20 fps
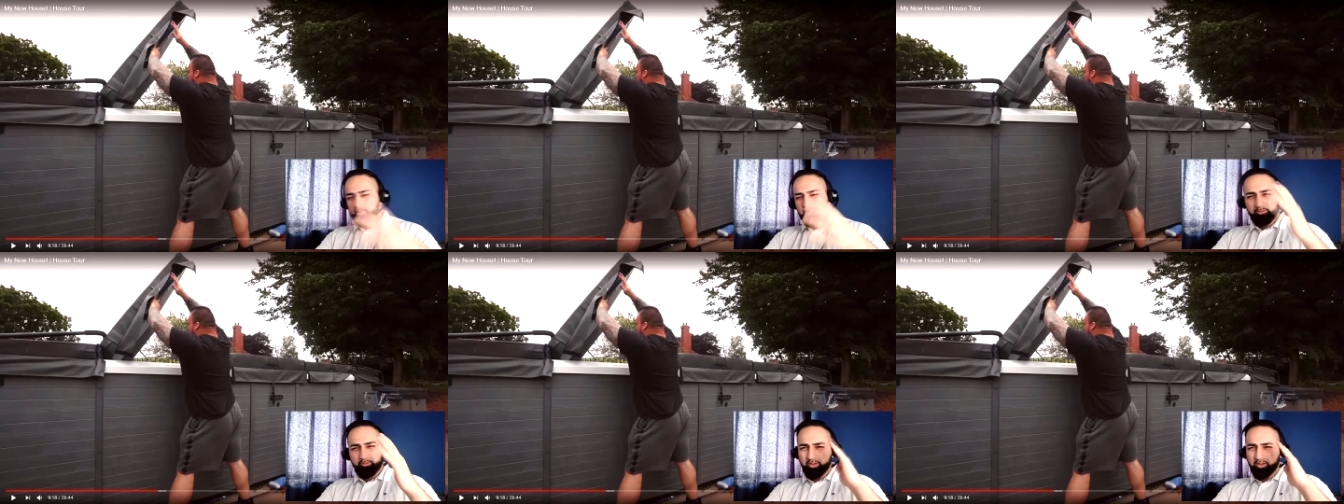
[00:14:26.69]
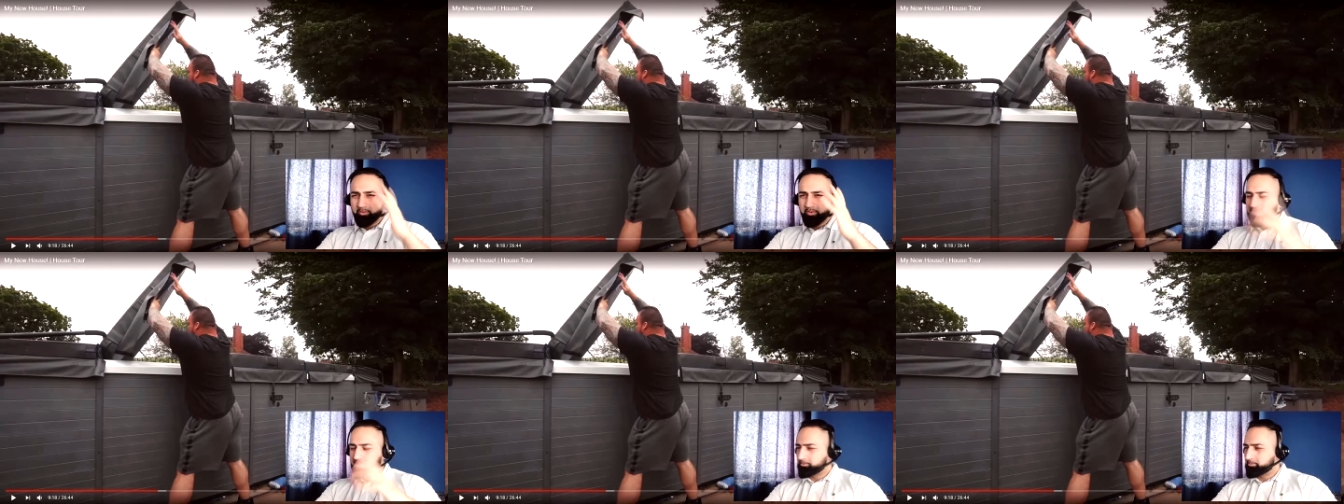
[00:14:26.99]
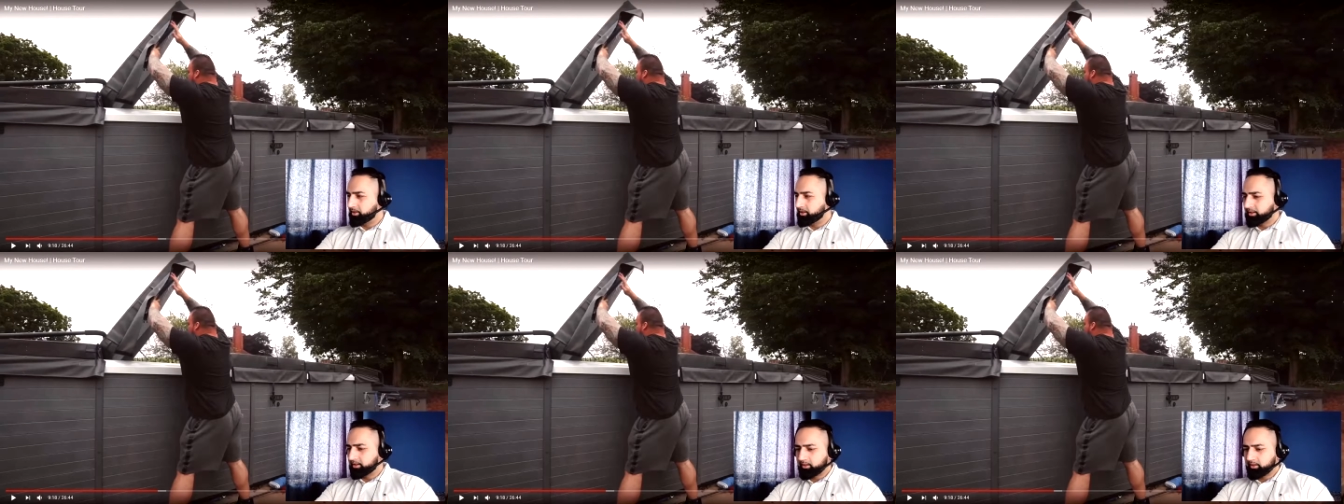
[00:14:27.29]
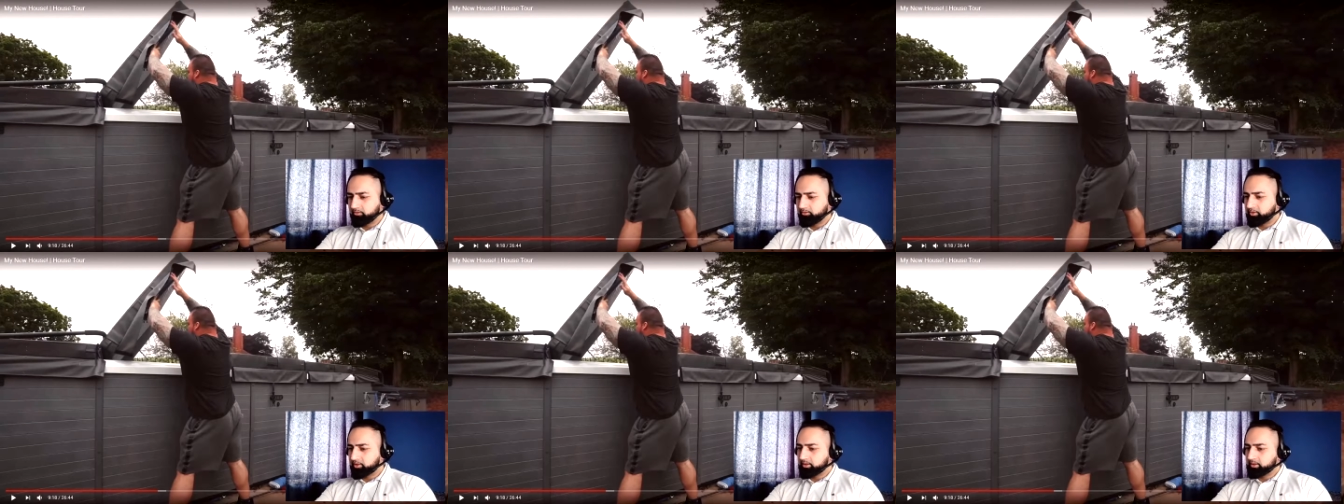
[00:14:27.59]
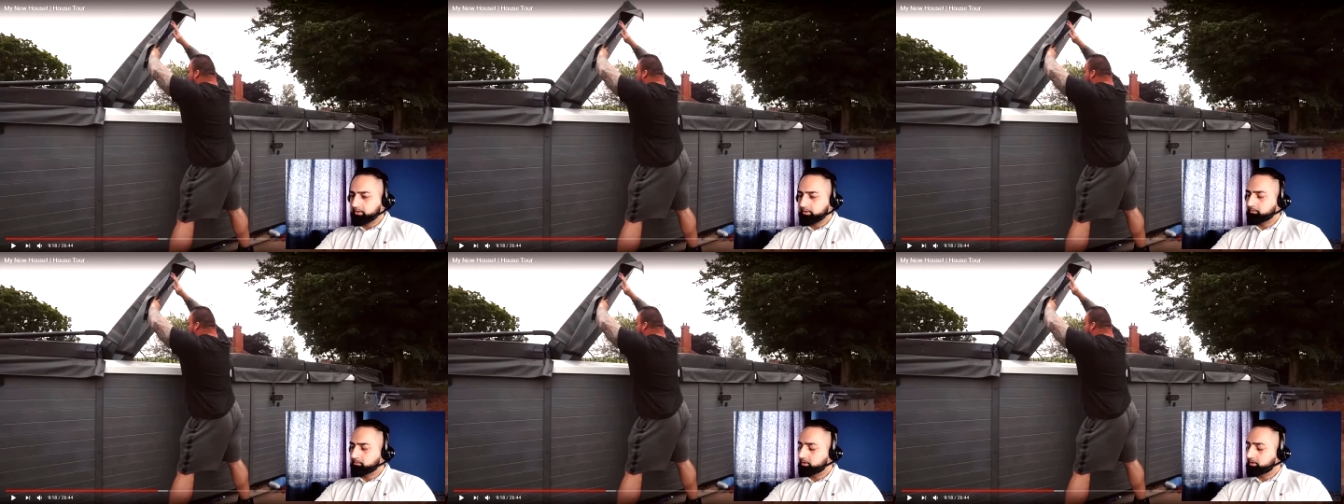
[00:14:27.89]
Why am I explaining
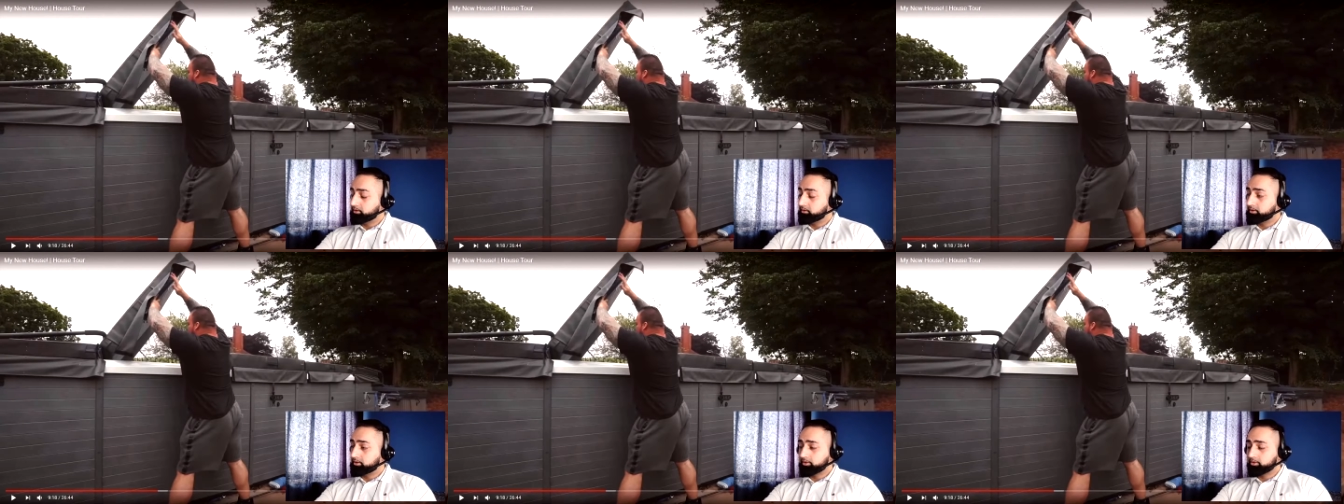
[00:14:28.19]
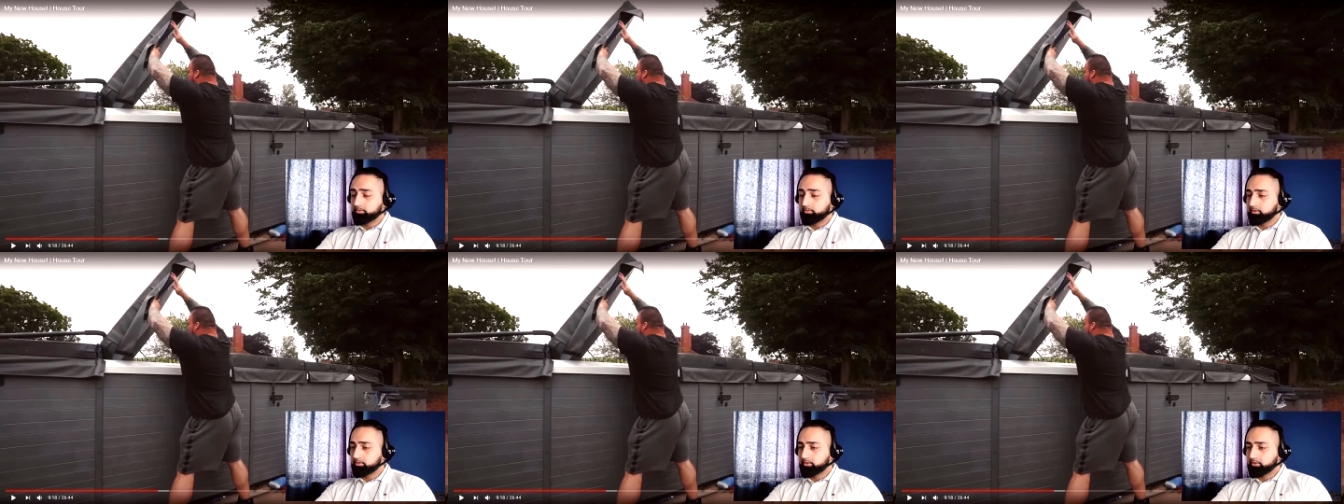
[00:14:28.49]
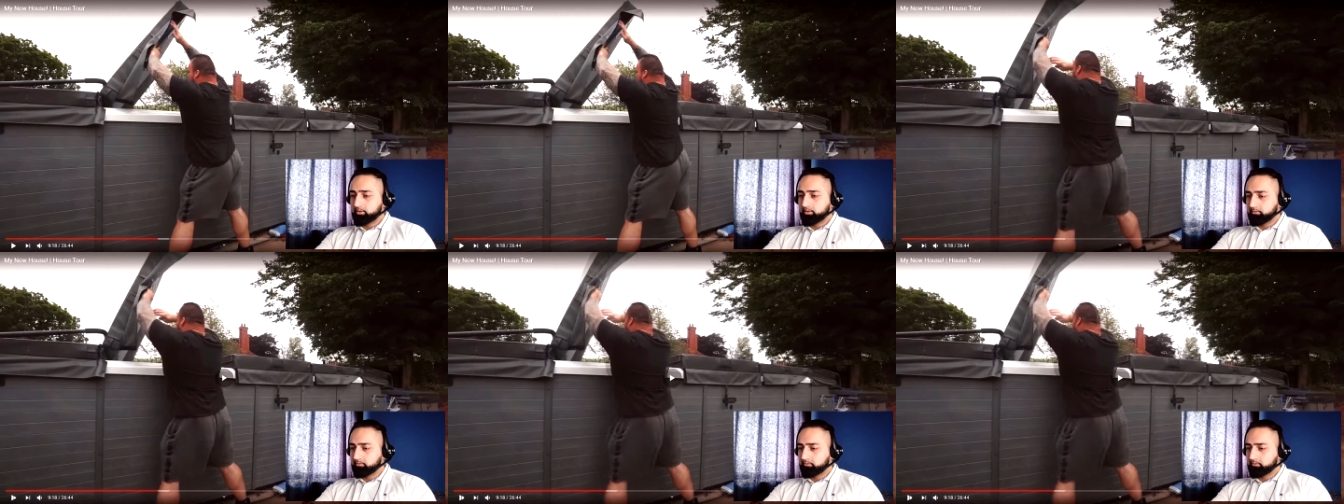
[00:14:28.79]
infinity, man? Just watch it.